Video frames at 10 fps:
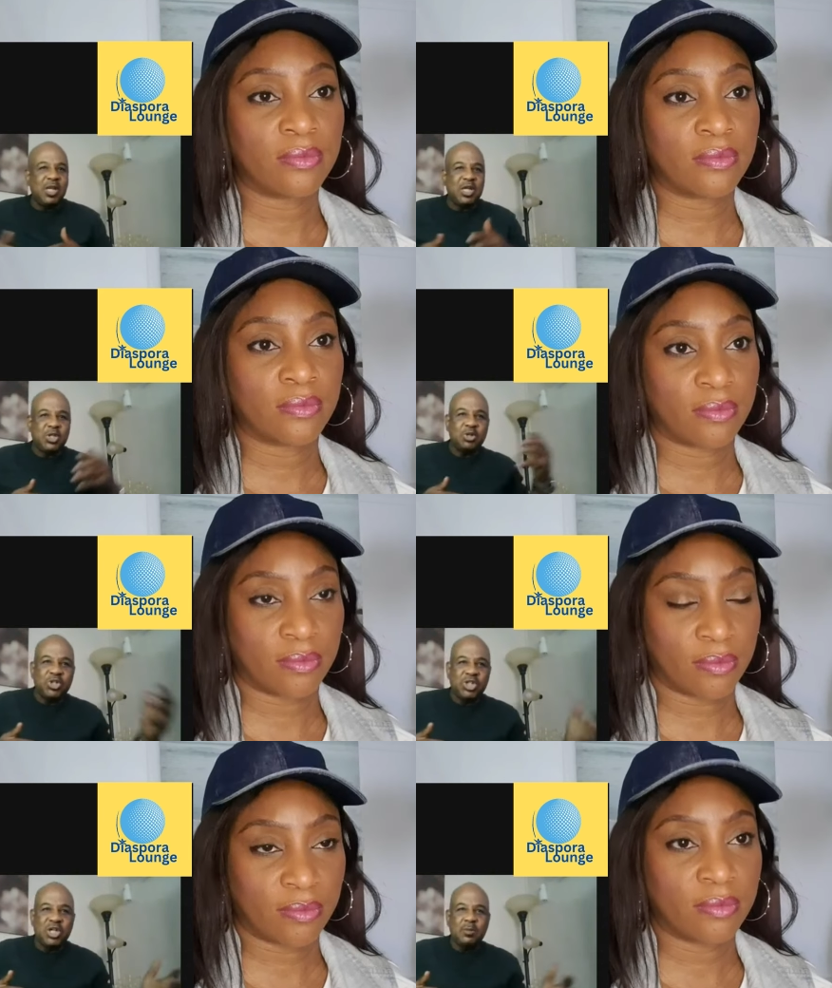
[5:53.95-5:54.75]

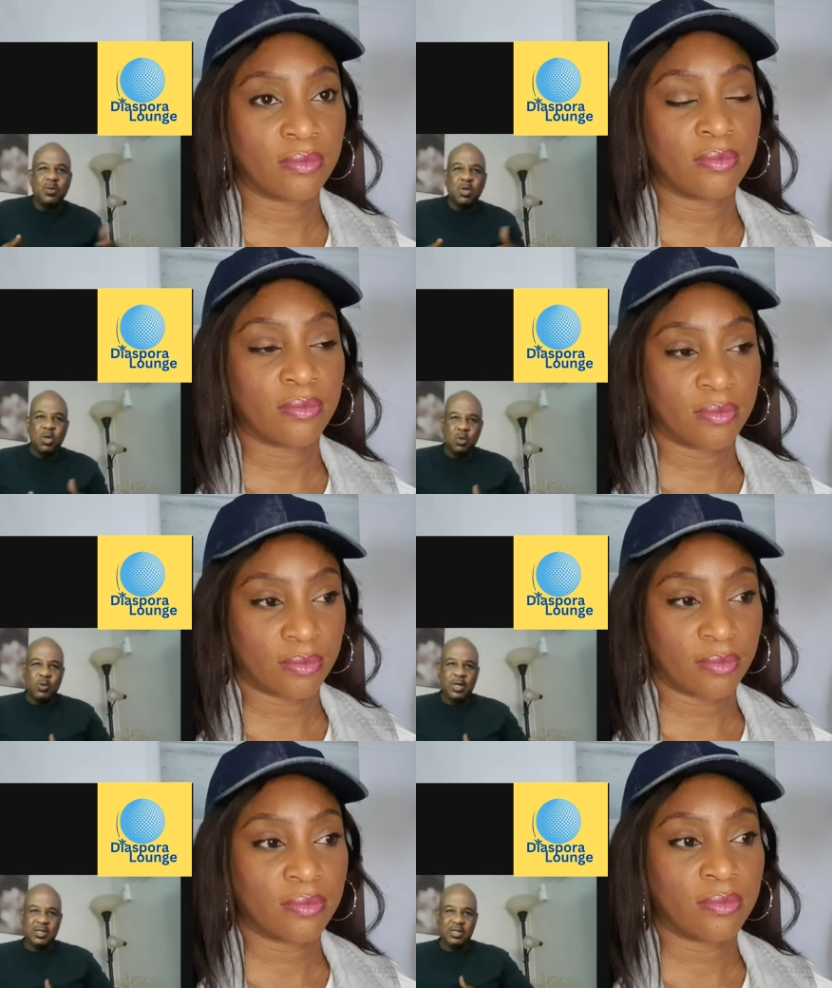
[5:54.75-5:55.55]
Speaker 1: relationship
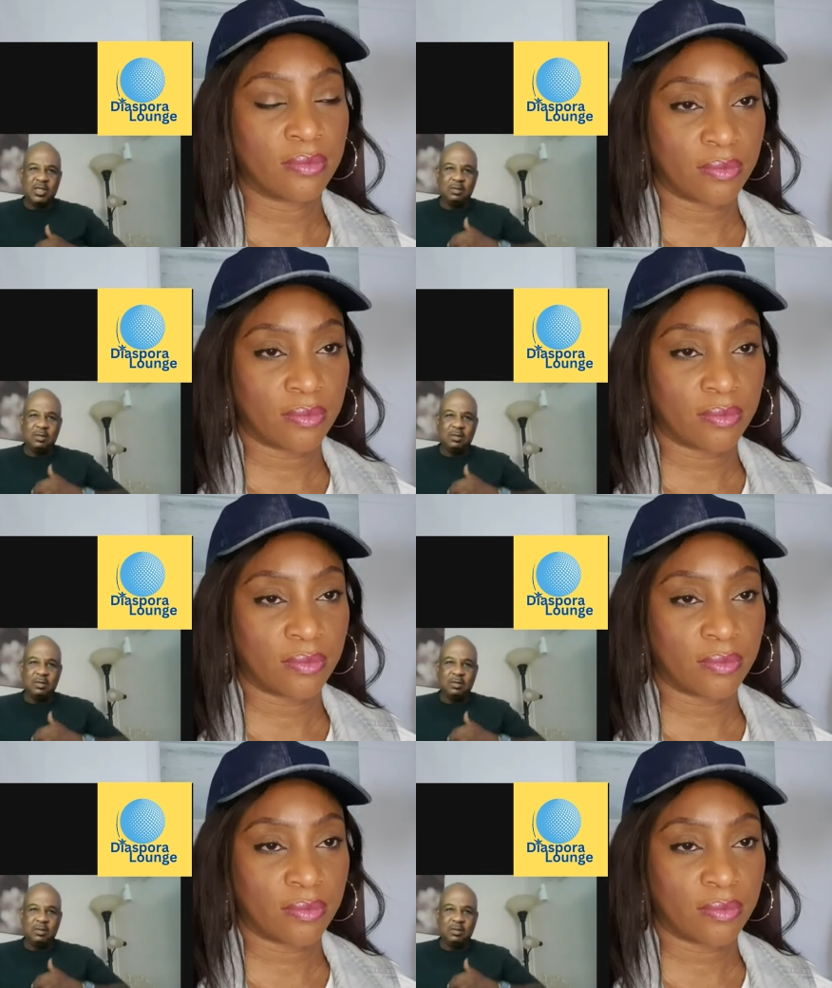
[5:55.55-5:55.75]
with